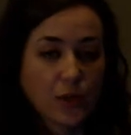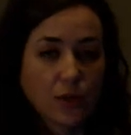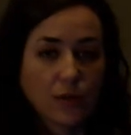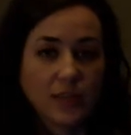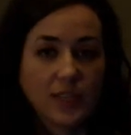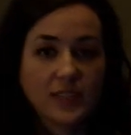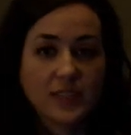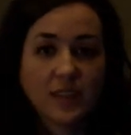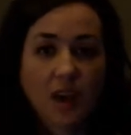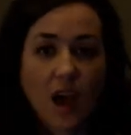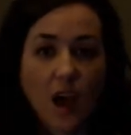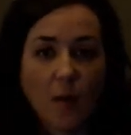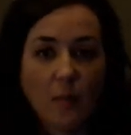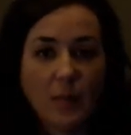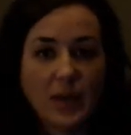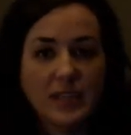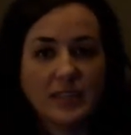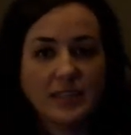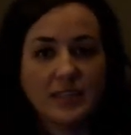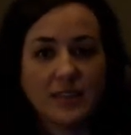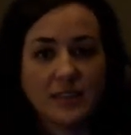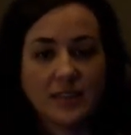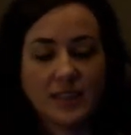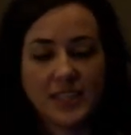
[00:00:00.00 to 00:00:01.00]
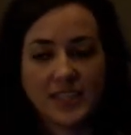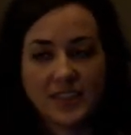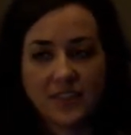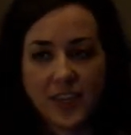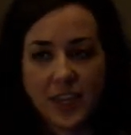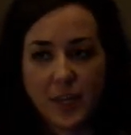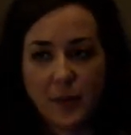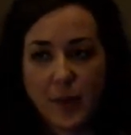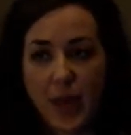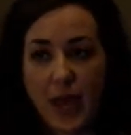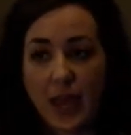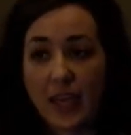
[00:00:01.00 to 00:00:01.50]
so these comments and this
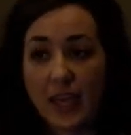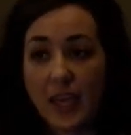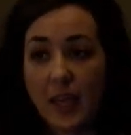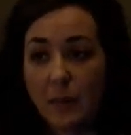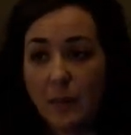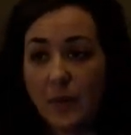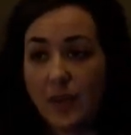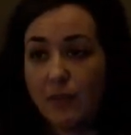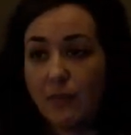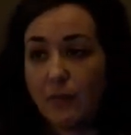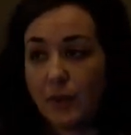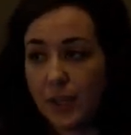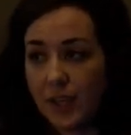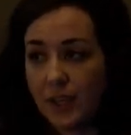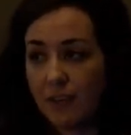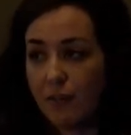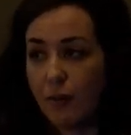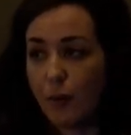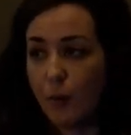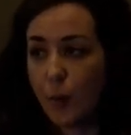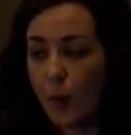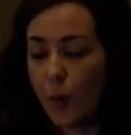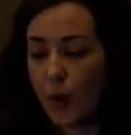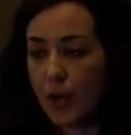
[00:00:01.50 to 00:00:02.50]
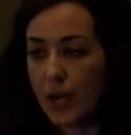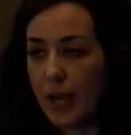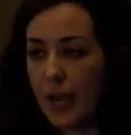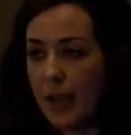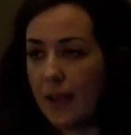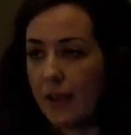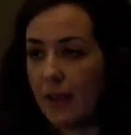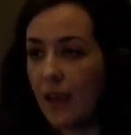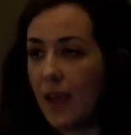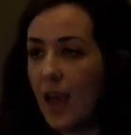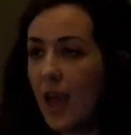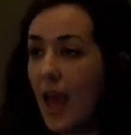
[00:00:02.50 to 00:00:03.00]
feedback can be really
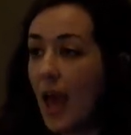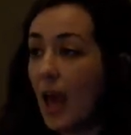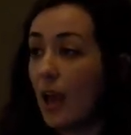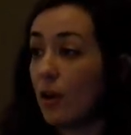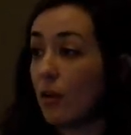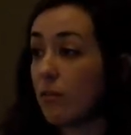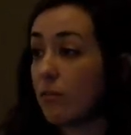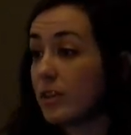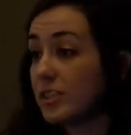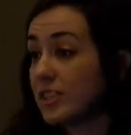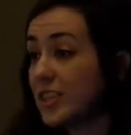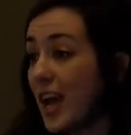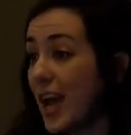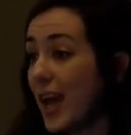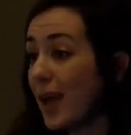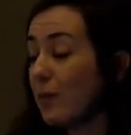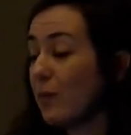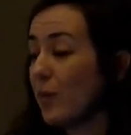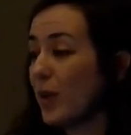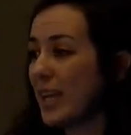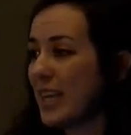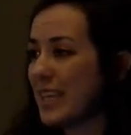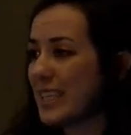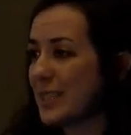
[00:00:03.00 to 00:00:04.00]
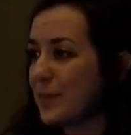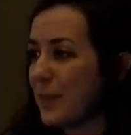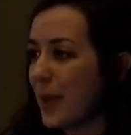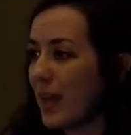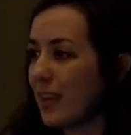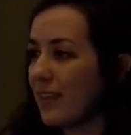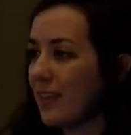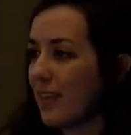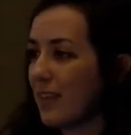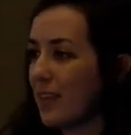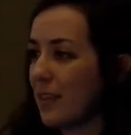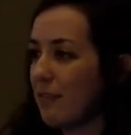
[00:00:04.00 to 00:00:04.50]
rewarding. And over time, we
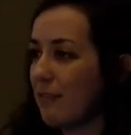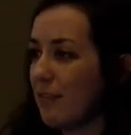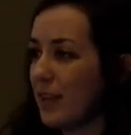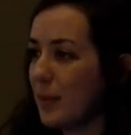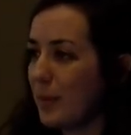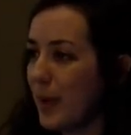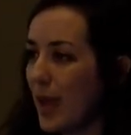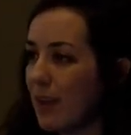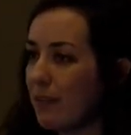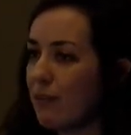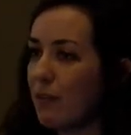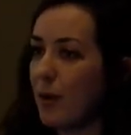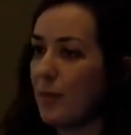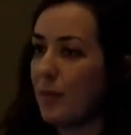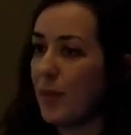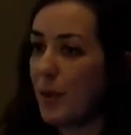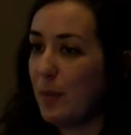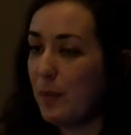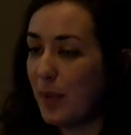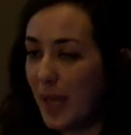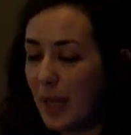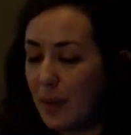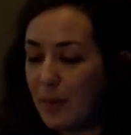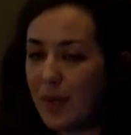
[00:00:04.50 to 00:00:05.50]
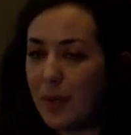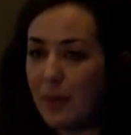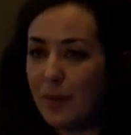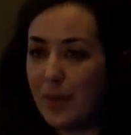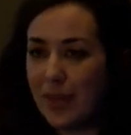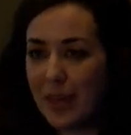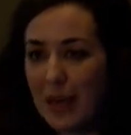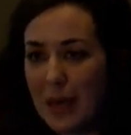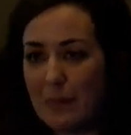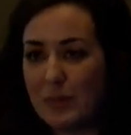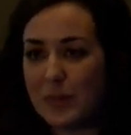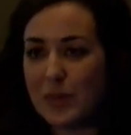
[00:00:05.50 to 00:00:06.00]
expect that the feedback from the baby
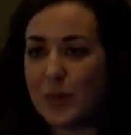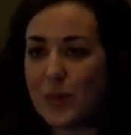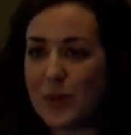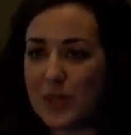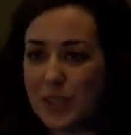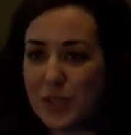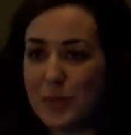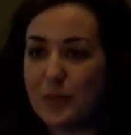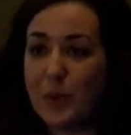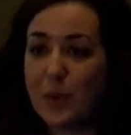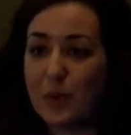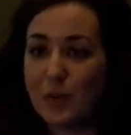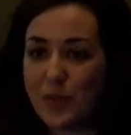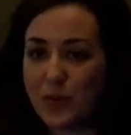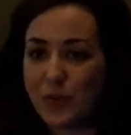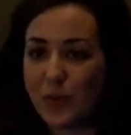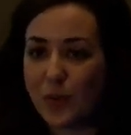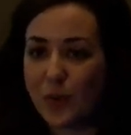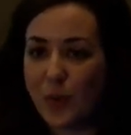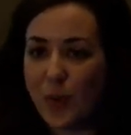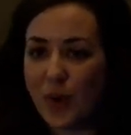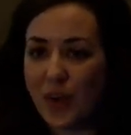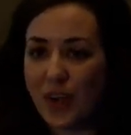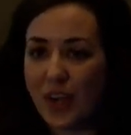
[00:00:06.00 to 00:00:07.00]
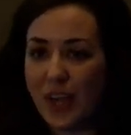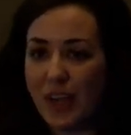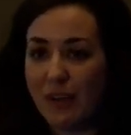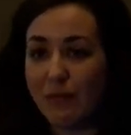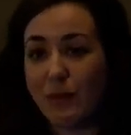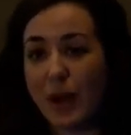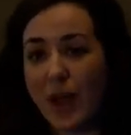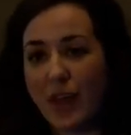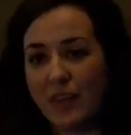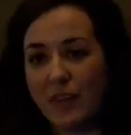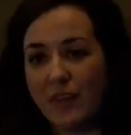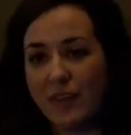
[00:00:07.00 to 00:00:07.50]
becomes what's most rewarding
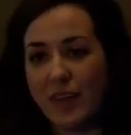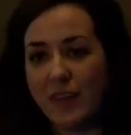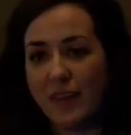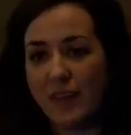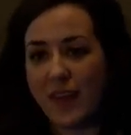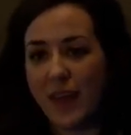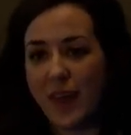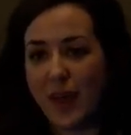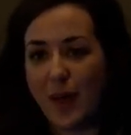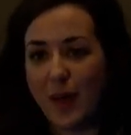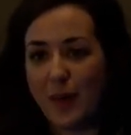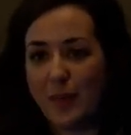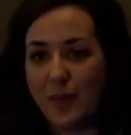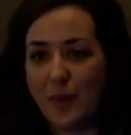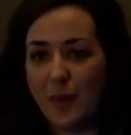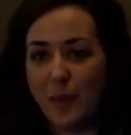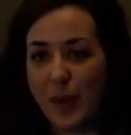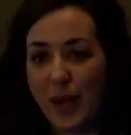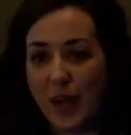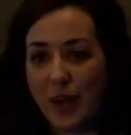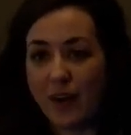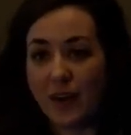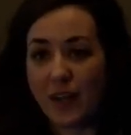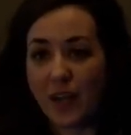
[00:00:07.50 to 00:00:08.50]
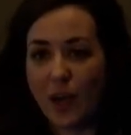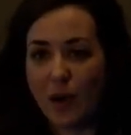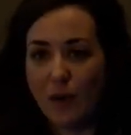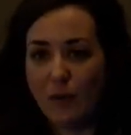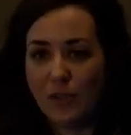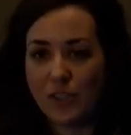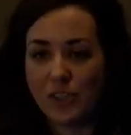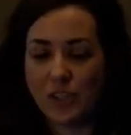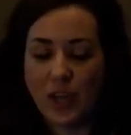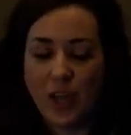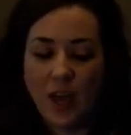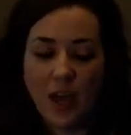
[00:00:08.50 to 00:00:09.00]
rather than the, the parent
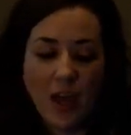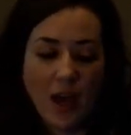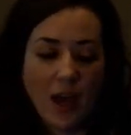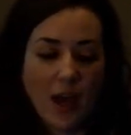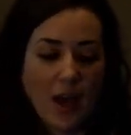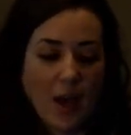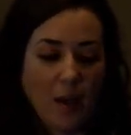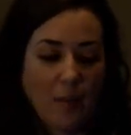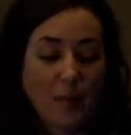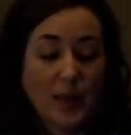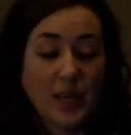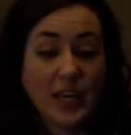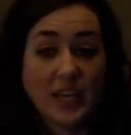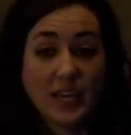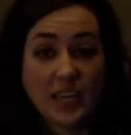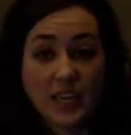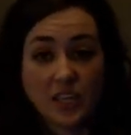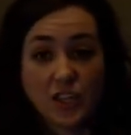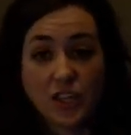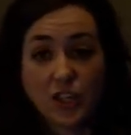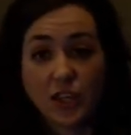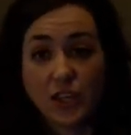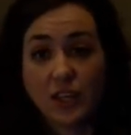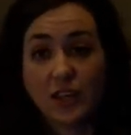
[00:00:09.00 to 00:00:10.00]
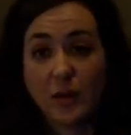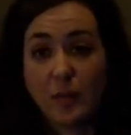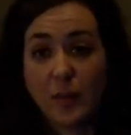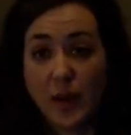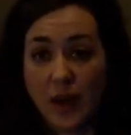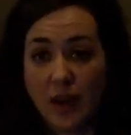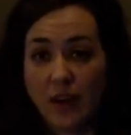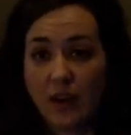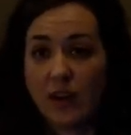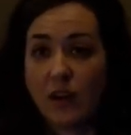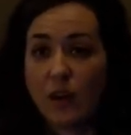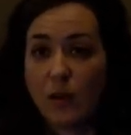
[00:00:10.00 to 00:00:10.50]
coach. Um, but initially, the
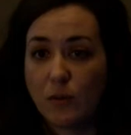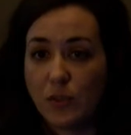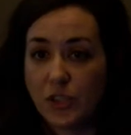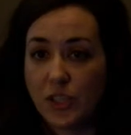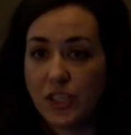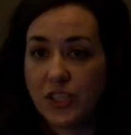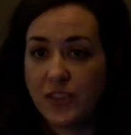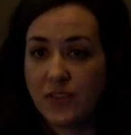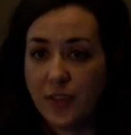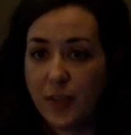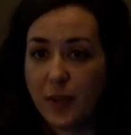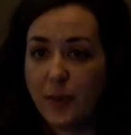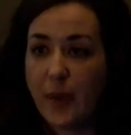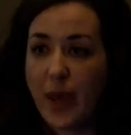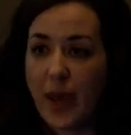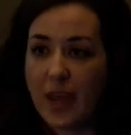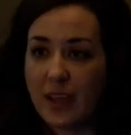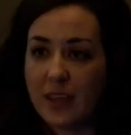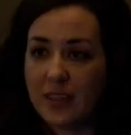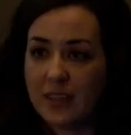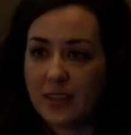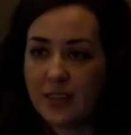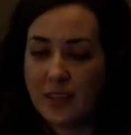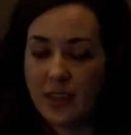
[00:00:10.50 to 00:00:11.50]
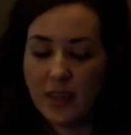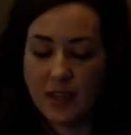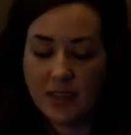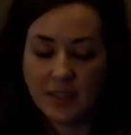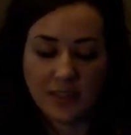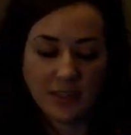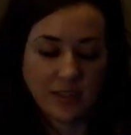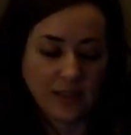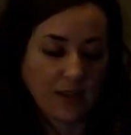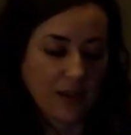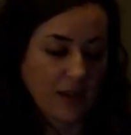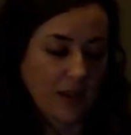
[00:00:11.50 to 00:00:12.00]
parent coach's feedback is,
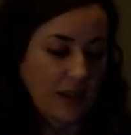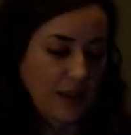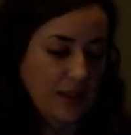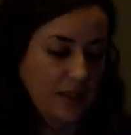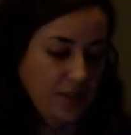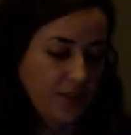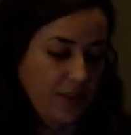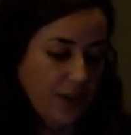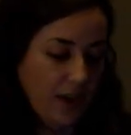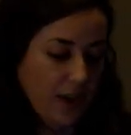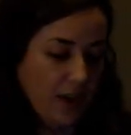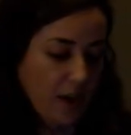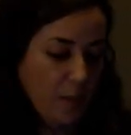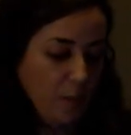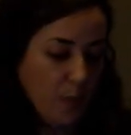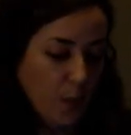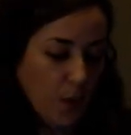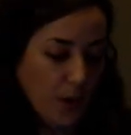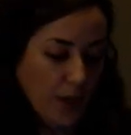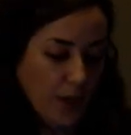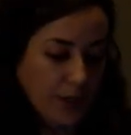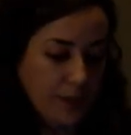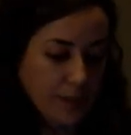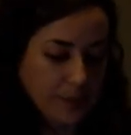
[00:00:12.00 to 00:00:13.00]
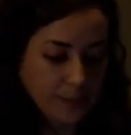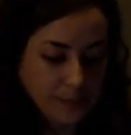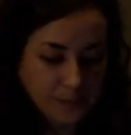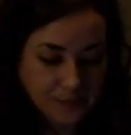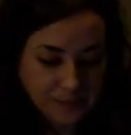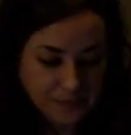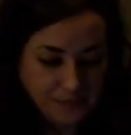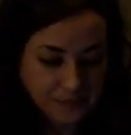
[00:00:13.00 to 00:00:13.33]
is, is very important.